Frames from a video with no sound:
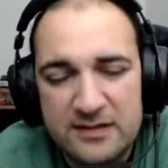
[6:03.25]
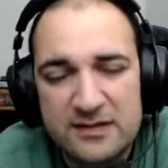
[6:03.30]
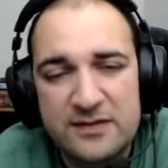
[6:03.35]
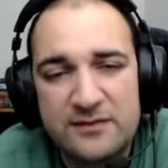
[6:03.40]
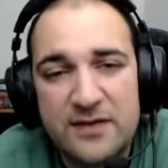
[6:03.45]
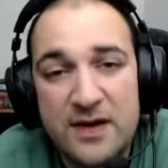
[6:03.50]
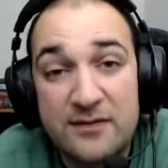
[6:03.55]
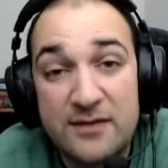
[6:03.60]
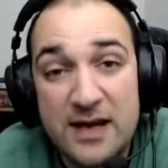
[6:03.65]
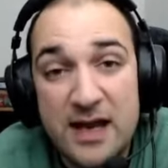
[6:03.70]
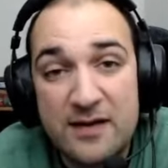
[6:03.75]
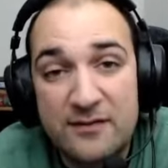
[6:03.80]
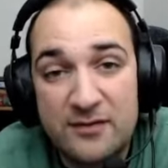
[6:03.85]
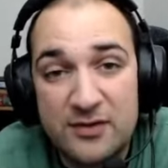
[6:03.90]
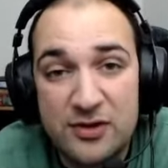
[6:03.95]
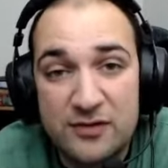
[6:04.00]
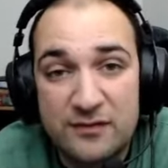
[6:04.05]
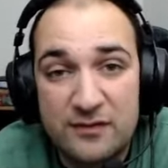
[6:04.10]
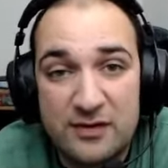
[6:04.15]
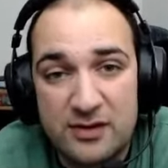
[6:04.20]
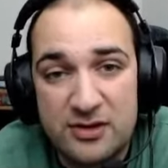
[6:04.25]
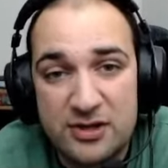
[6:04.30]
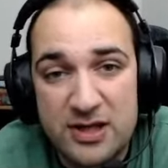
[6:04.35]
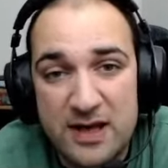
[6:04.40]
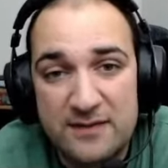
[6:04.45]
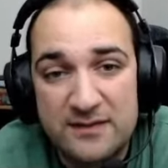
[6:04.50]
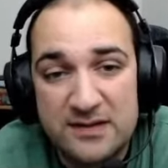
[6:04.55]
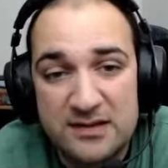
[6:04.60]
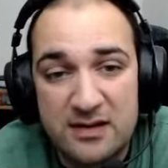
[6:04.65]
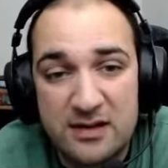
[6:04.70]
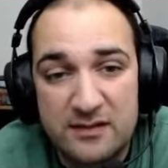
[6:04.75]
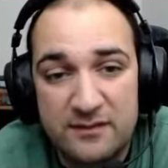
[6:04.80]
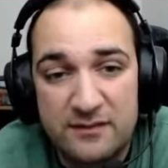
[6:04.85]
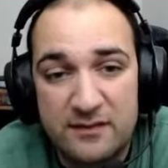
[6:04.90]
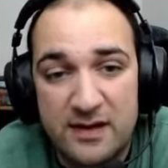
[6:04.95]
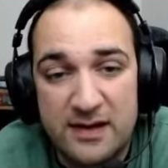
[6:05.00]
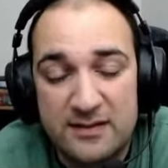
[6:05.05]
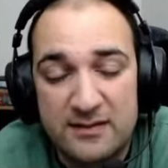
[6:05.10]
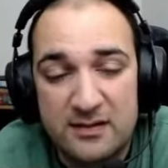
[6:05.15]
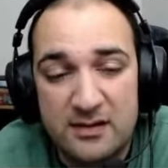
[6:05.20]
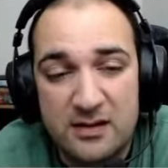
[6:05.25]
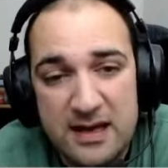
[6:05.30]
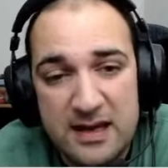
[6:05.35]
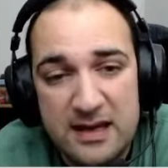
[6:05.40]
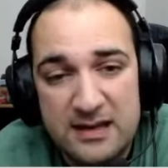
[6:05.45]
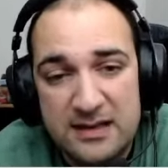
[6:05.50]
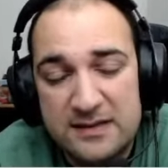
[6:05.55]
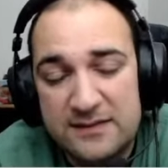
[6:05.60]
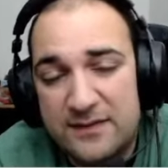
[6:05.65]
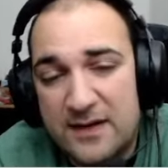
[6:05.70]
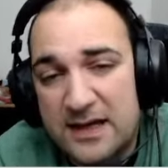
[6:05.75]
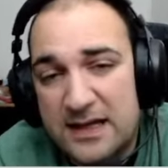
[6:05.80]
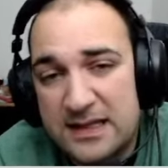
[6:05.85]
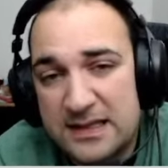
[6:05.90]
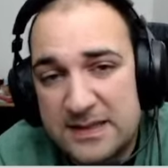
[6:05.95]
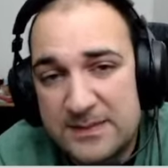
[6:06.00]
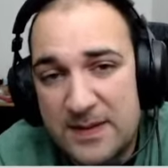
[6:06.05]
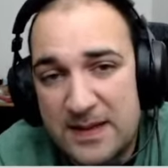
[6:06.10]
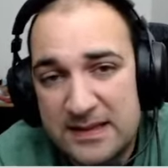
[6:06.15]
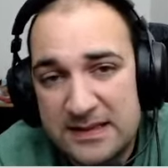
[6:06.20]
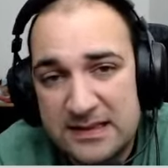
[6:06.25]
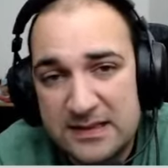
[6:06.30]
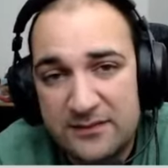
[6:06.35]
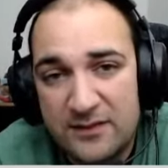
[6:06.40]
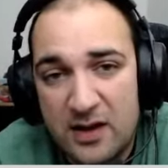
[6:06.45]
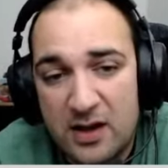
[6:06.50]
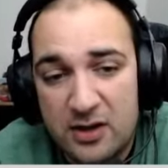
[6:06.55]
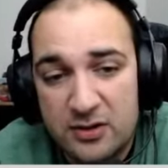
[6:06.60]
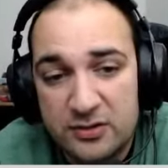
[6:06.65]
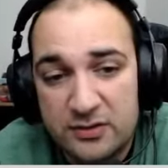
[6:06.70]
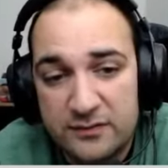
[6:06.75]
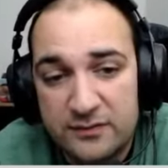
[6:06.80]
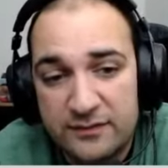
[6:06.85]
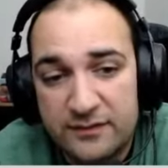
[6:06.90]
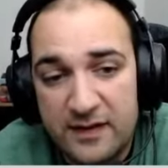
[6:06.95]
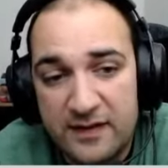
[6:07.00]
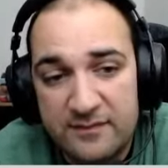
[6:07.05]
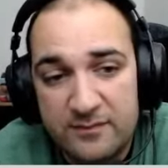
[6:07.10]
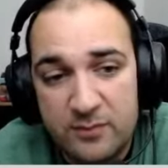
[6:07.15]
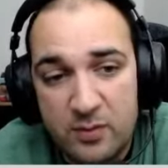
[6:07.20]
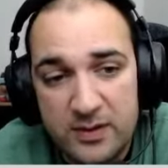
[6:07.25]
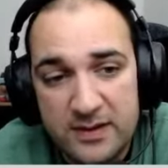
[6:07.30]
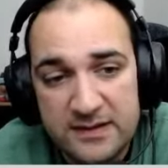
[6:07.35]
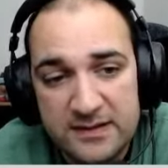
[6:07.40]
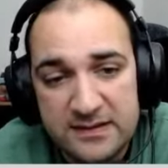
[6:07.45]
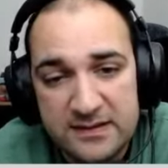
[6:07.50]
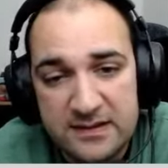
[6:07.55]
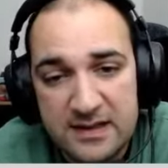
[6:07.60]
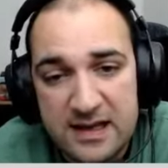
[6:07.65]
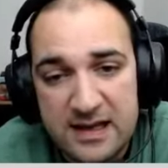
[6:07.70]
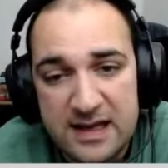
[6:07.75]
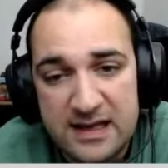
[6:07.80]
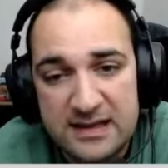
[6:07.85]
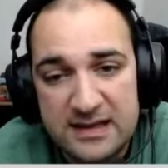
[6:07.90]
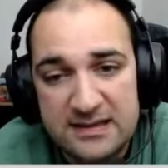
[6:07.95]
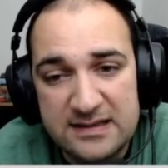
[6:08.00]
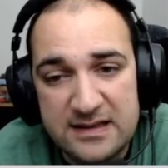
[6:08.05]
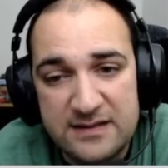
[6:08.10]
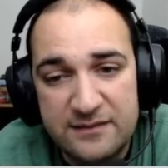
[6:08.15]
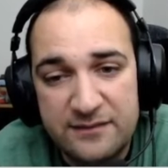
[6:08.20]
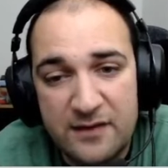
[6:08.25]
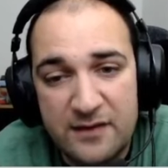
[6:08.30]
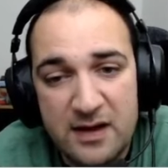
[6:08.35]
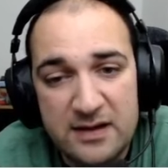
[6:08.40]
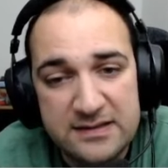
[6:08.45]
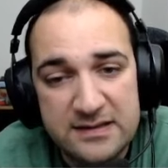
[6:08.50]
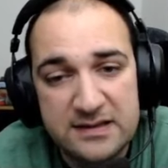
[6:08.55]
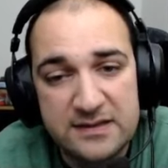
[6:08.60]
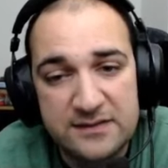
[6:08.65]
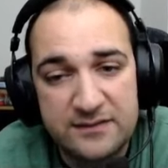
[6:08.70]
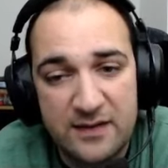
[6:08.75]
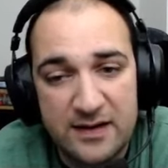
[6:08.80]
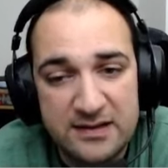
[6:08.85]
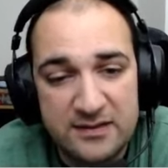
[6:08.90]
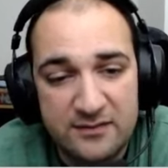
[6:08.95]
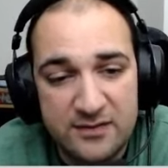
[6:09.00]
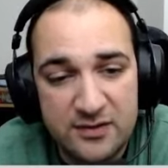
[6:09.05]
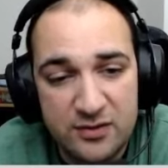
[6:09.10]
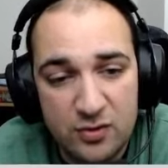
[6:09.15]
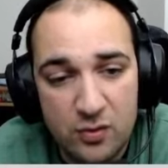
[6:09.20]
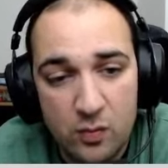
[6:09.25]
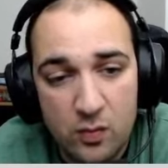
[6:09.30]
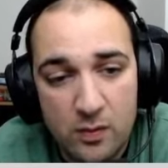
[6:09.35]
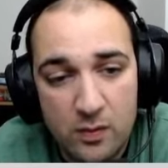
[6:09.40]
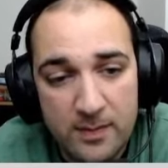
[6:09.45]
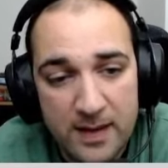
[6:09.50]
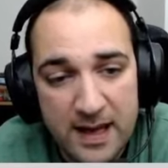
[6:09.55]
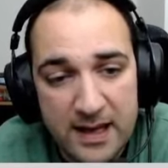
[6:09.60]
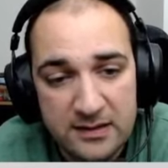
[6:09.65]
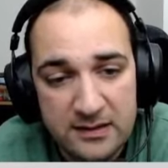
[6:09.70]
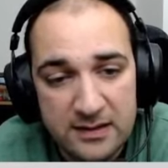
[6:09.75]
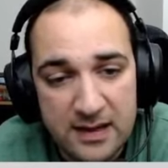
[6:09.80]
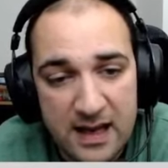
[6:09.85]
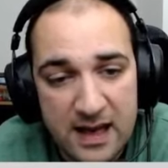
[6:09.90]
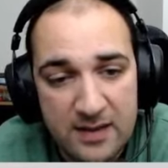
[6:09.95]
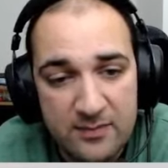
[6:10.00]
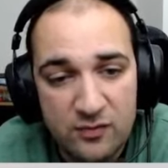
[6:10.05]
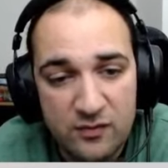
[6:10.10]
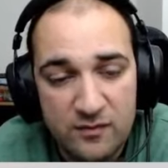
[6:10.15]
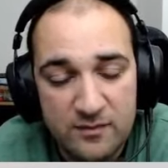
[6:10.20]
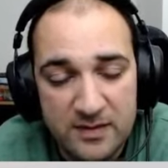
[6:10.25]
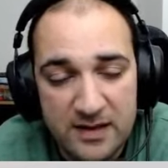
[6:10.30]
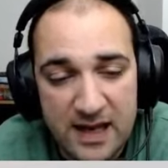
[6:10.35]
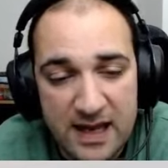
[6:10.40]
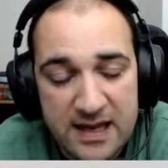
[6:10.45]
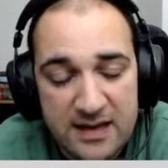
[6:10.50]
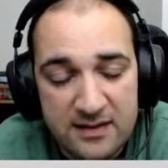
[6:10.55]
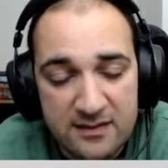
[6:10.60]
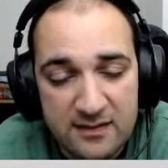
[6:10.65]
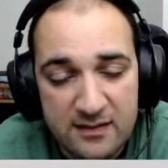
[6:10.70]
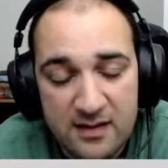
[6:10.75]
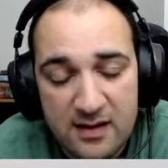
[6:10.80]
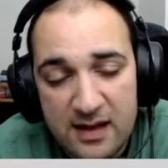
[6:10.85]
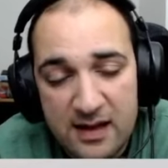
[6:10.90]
So very average for a chaff-style fighter. It is fairly expensive at 105 points. It is the fastest fighter in your warband at movement 8.